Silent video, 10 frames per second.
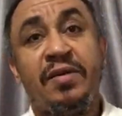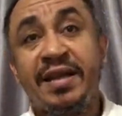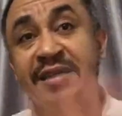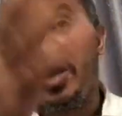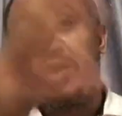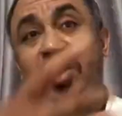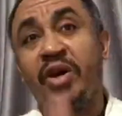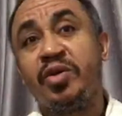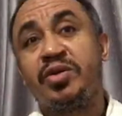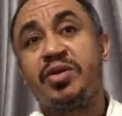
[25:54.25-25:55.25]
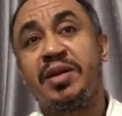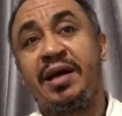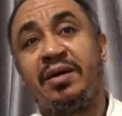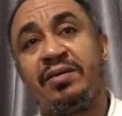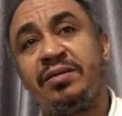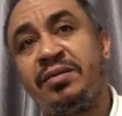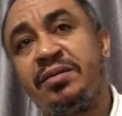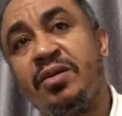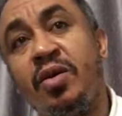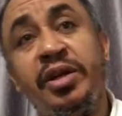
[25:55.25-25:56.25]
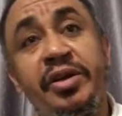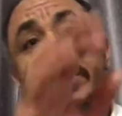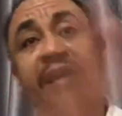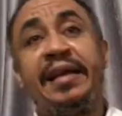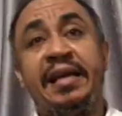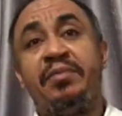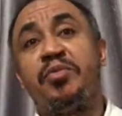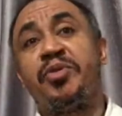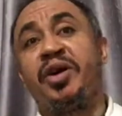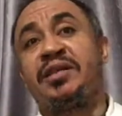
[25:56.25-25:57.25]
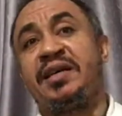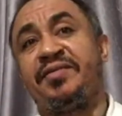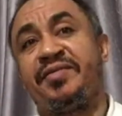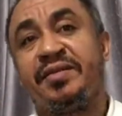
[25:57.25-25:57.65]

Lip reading: See what it don't turn you to now. Only you did there, they move yourself.